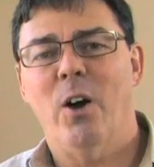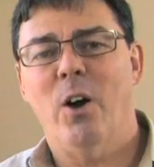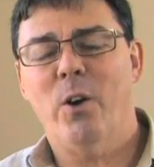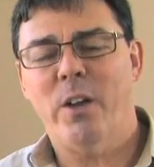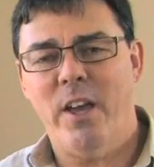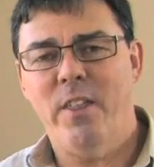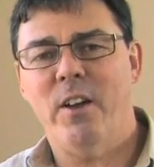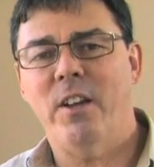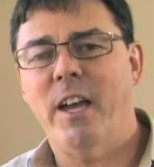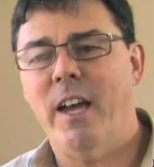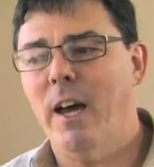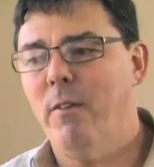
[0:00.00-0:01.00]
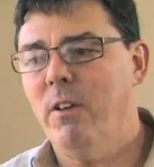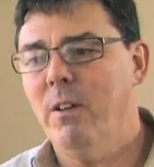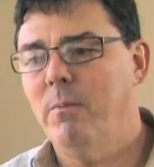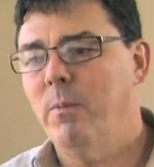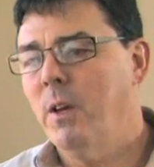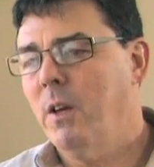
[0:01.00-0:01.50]
Okay, there you have it.
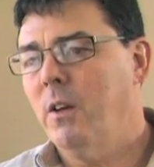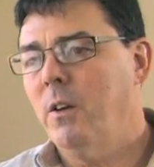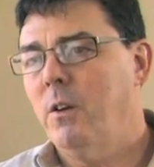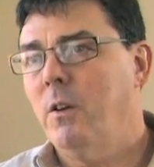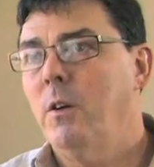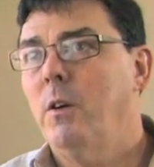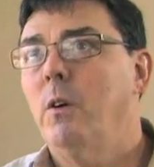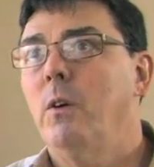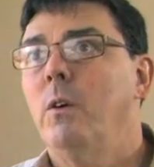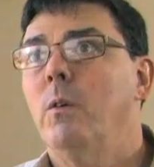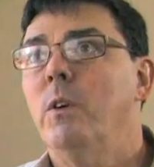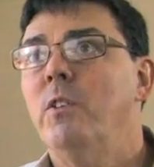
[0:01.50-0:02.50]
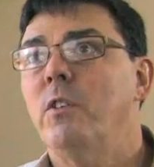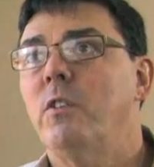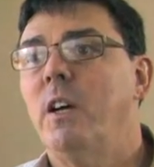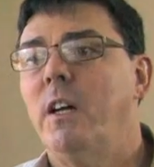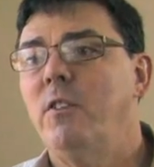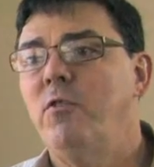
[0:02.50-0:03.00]
We just
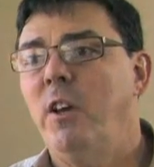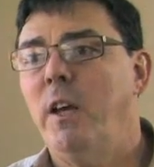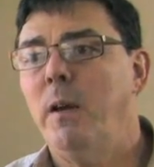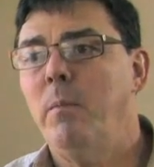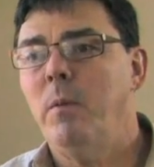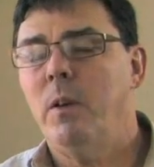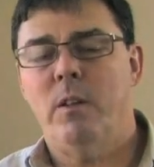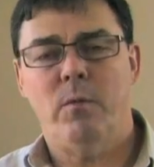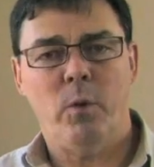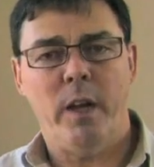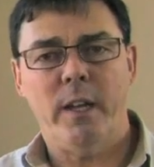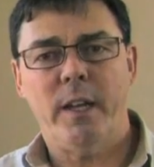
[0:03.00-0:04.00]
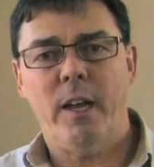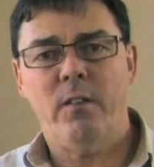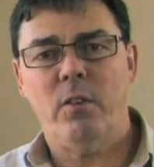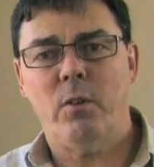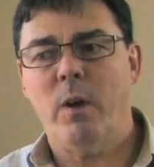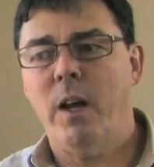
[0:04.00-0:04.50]
cut a jamb and ran
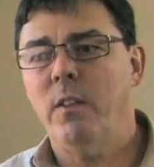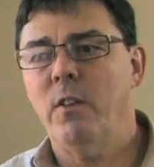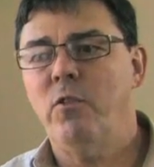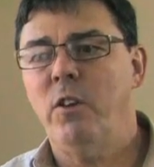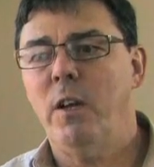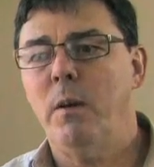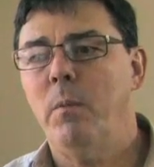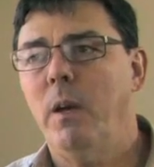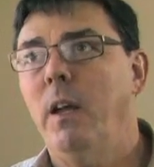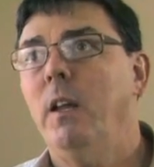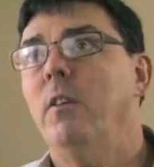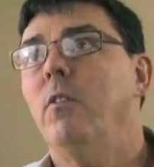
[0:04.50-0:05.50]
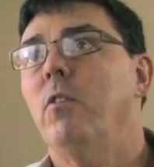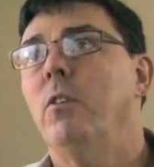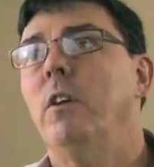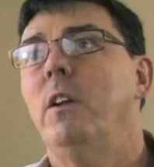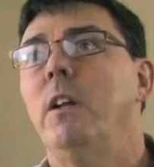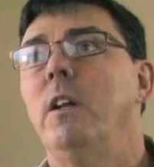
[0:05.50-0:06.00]
casing around the jamb and
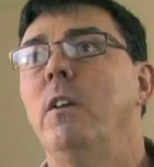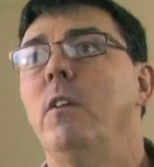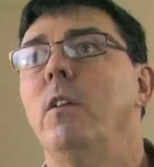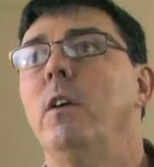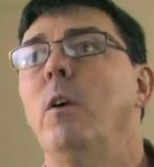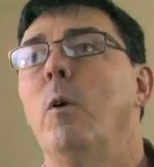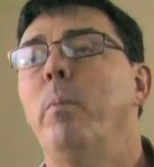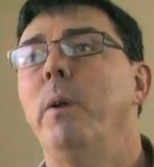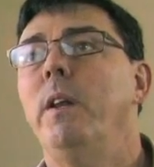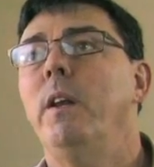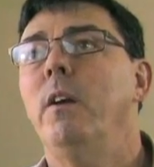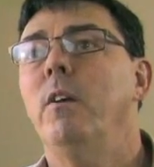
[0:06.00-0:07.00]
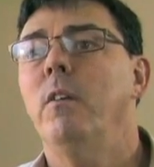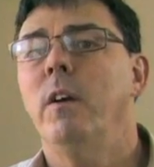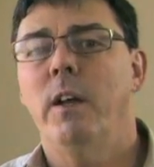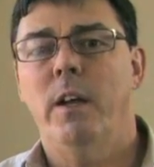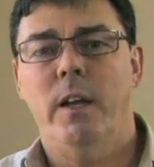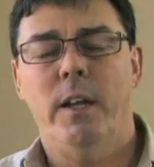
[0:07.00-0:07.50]
inserted it into the opening here.
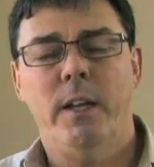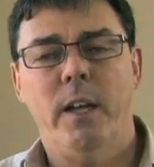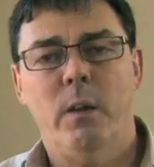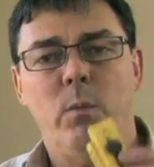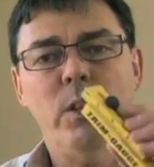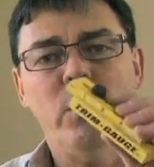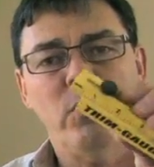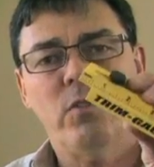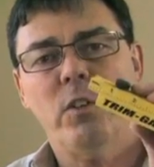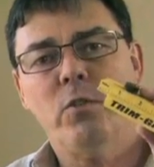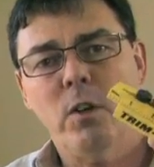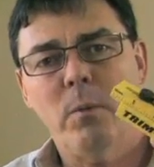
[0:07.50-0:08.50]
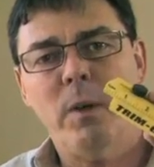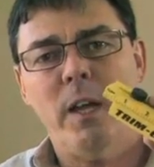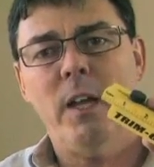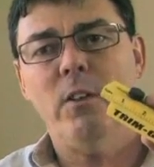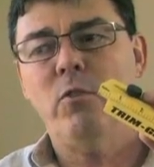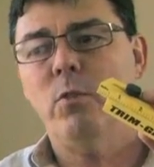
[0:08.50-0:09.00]
And again, we used the trim
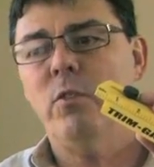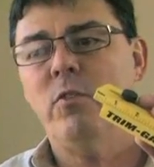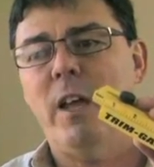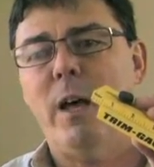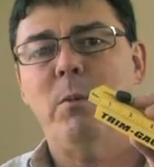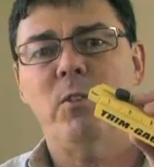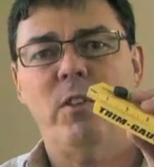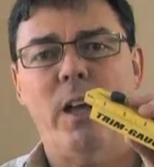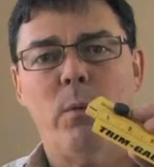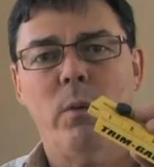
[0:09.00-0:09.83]
gauge to establish that